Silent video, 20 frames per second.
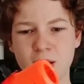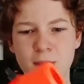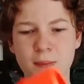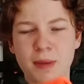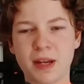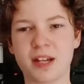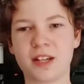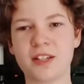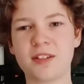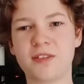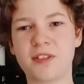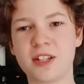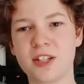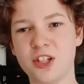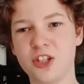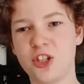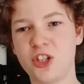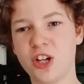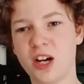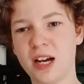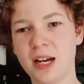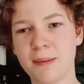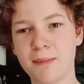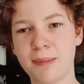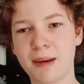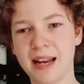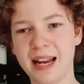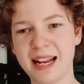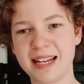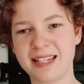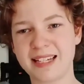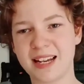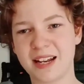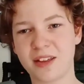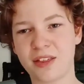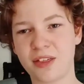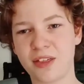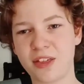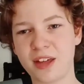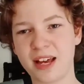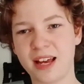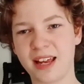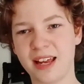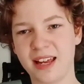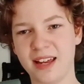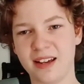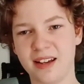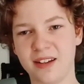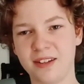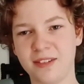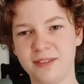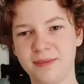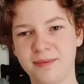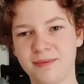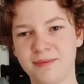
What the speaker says: because of this giant plastic thing here.